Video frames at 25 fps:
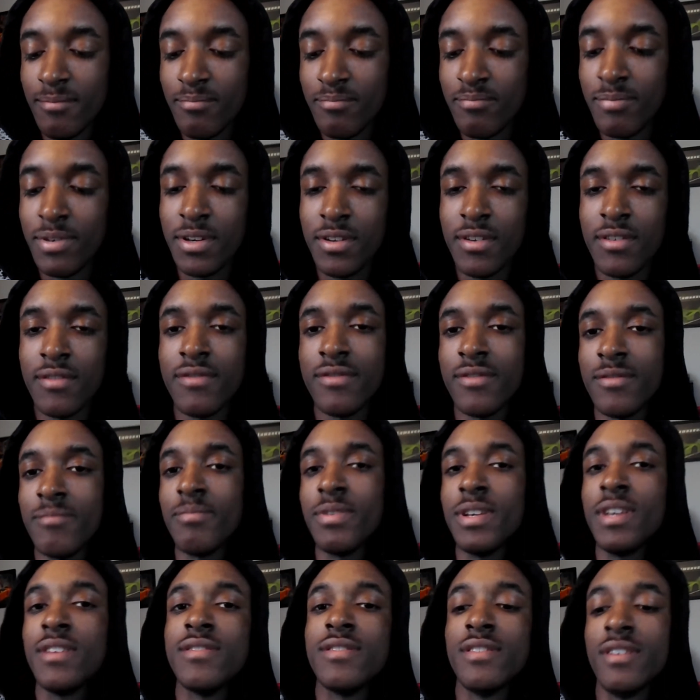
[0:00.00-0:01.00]
beautiful
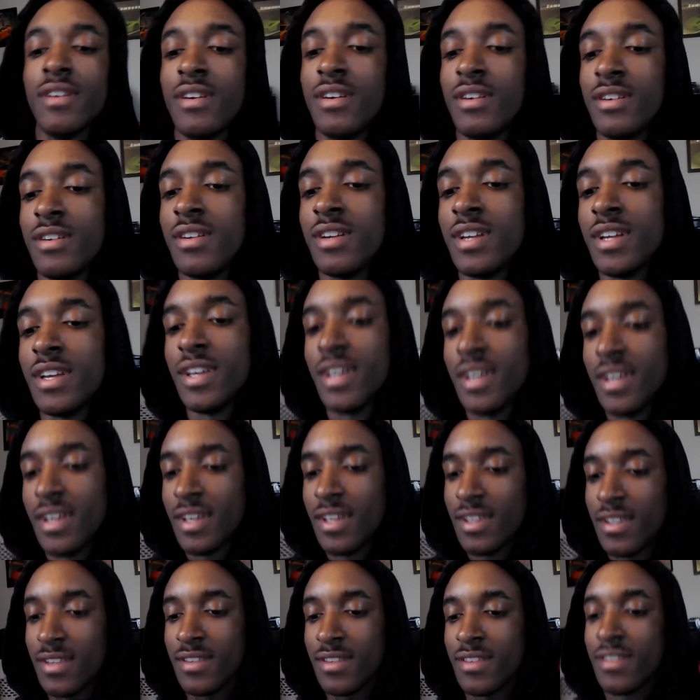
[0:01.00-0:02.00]
piece of art
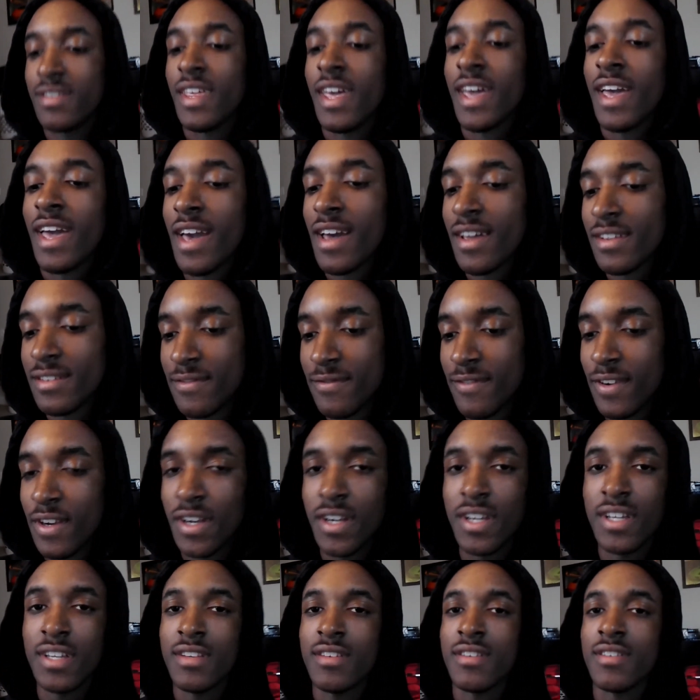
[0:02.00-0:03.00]
that has
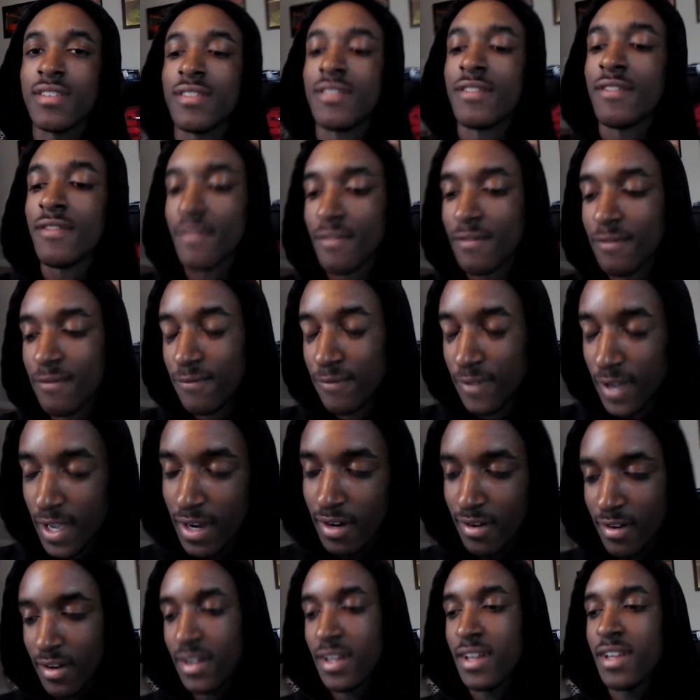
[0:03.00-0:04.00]
very,
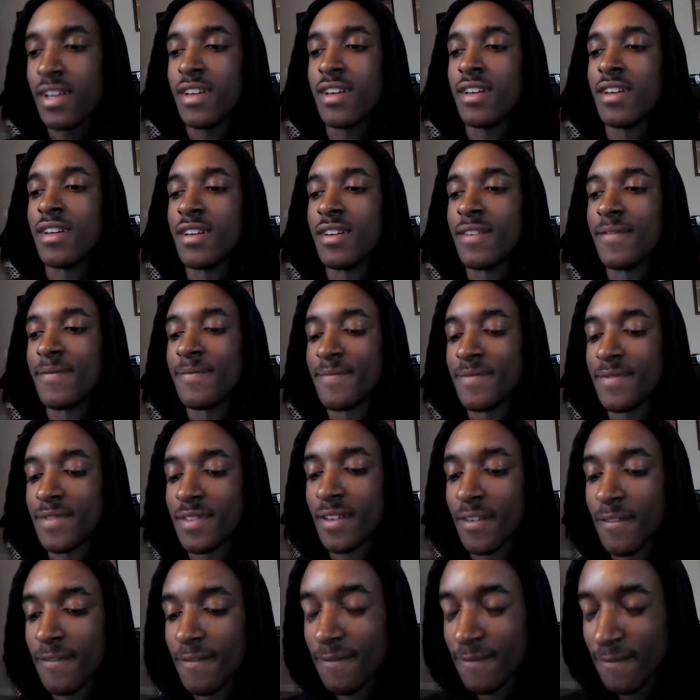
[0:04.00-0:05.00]
very,
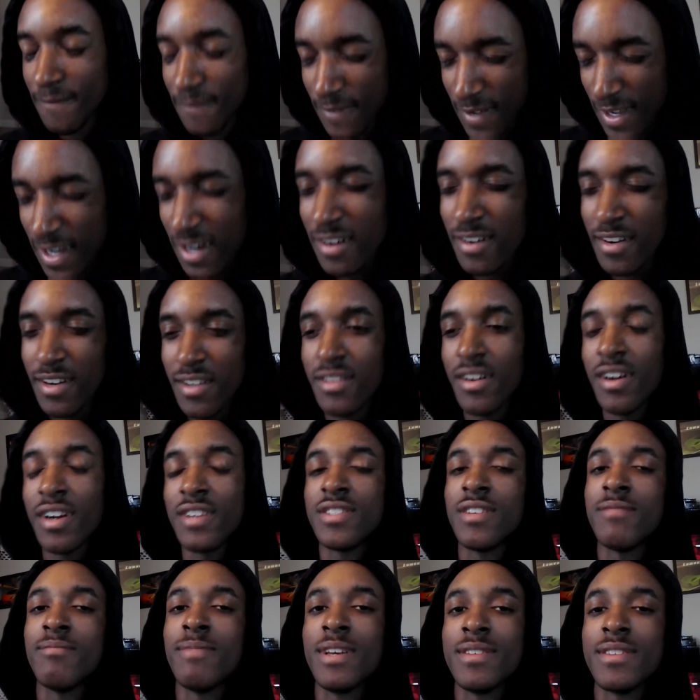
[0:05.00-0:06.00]
very large
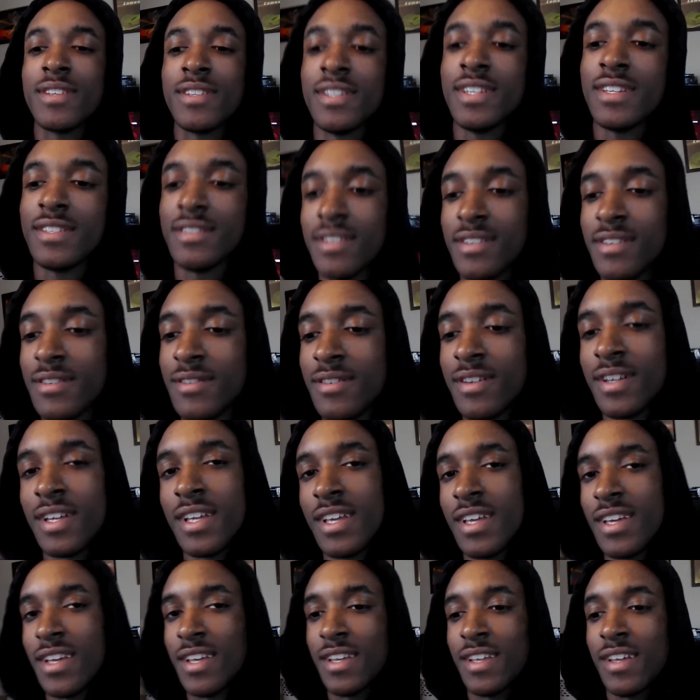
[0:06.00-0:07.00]
amounts of detail
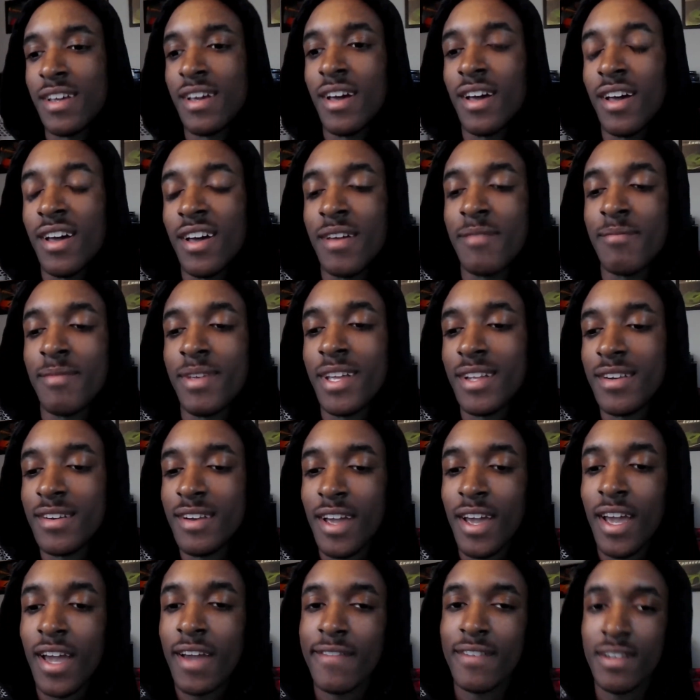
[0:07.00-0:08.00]
in
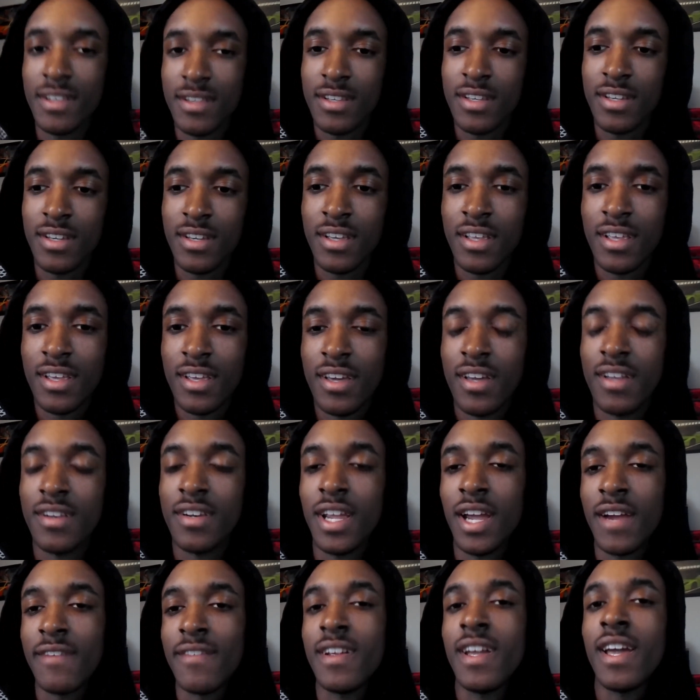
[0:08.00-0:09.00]
everything, in
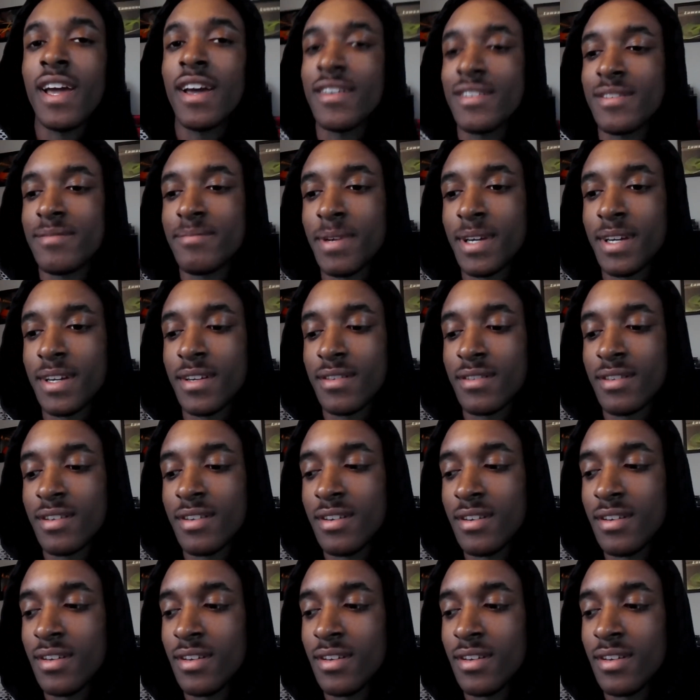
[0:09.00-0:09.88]
every aspect.